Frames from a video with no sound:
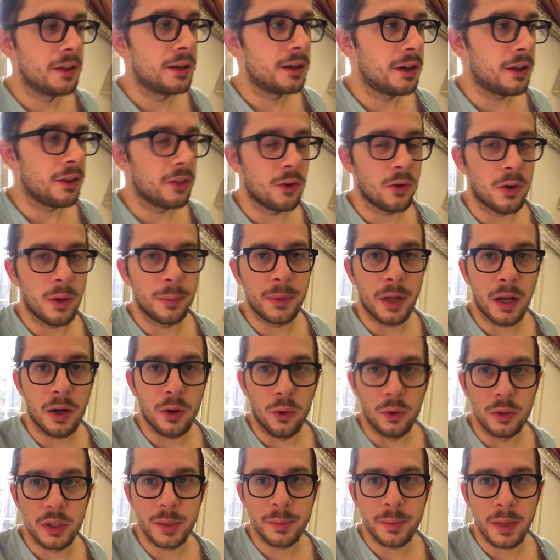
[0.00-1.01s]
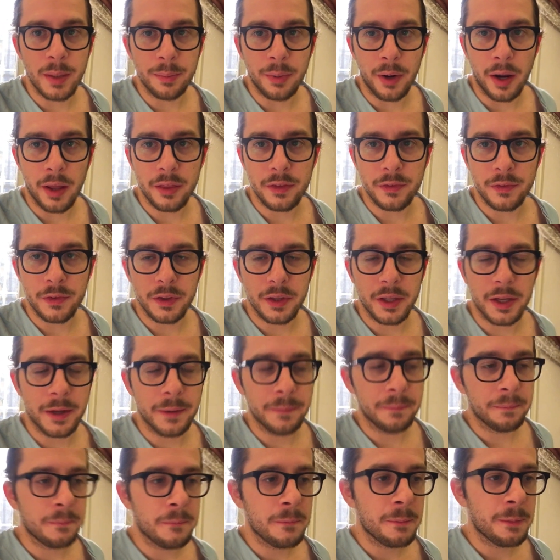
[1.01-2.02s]
although I'm not holding my breath for
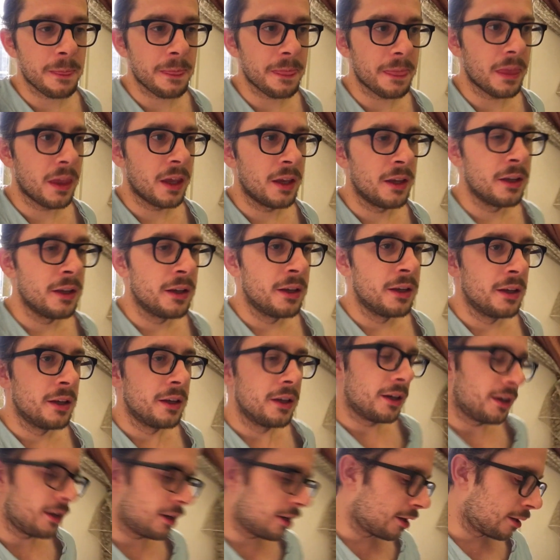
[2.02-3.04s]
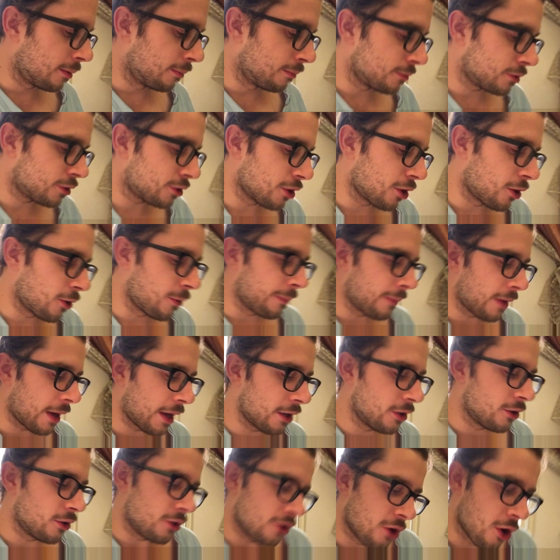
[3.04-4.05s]
that. So
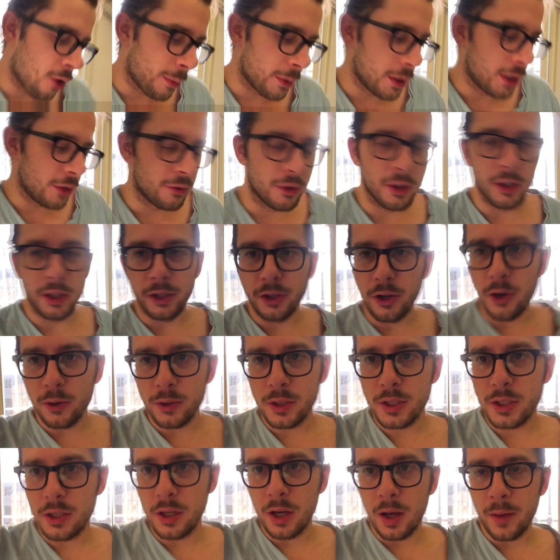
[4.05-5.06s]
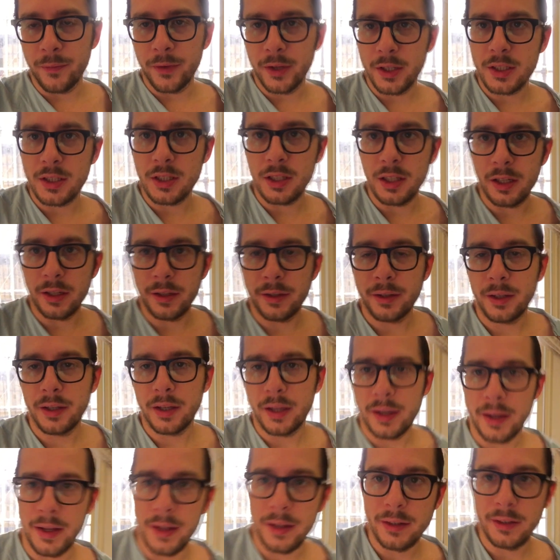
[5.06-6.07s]
nobody really knows, obviously,
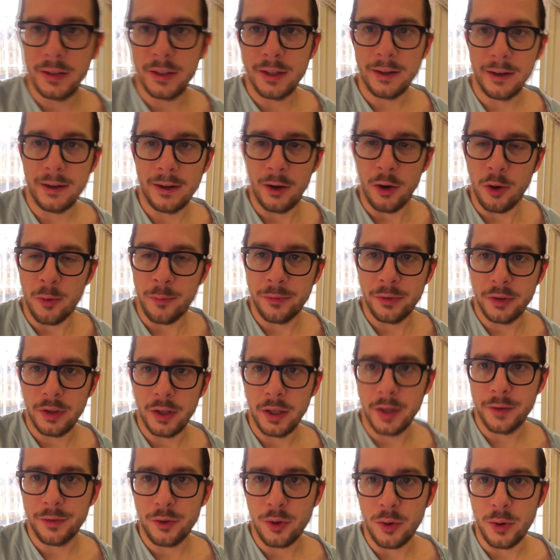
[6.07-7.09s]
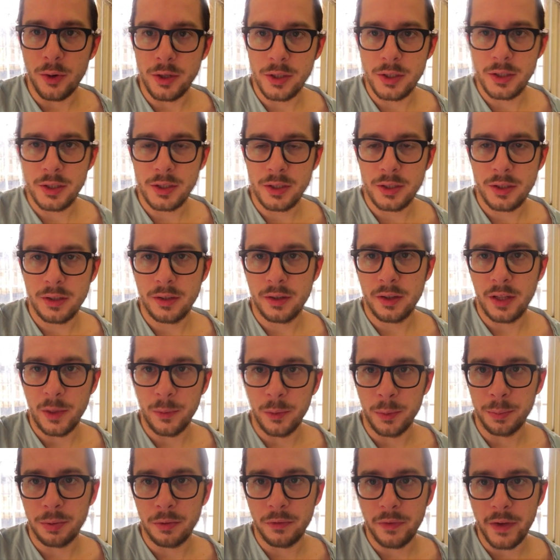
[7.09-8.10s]
and hopefully, of course, they
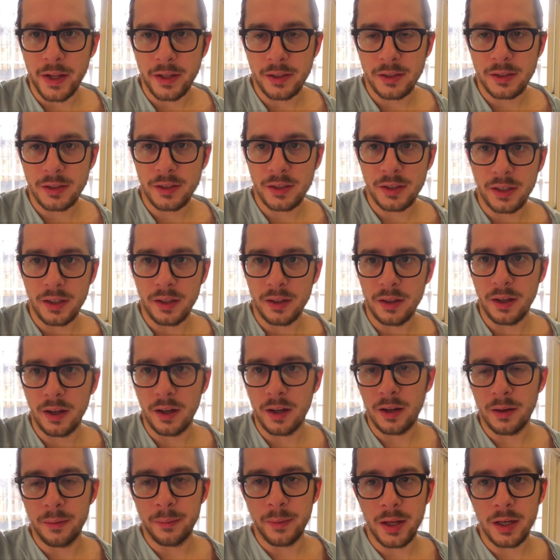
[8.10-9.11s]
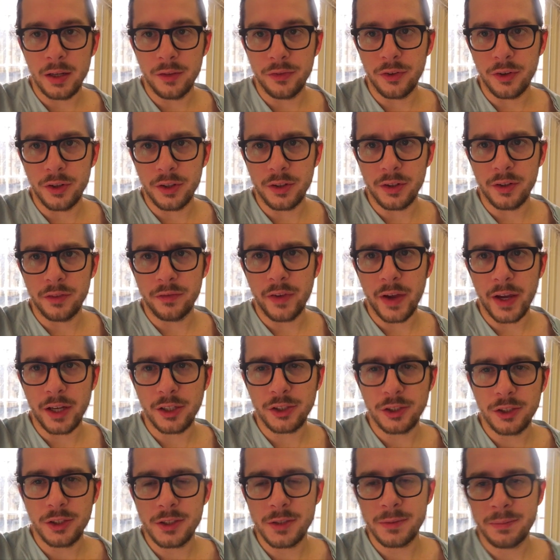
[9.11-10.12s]
will prevent any further
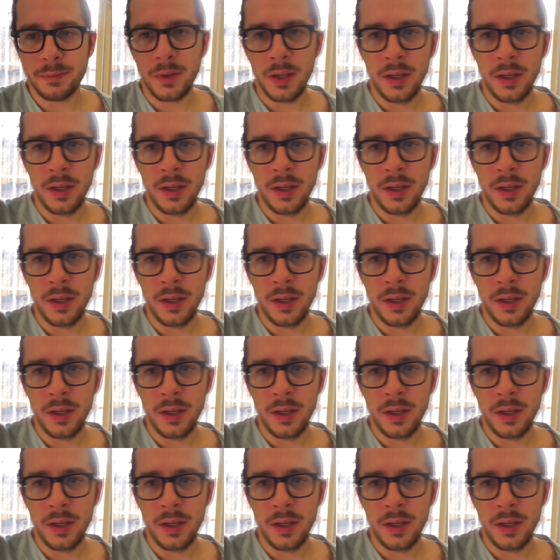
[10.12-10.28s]
infections.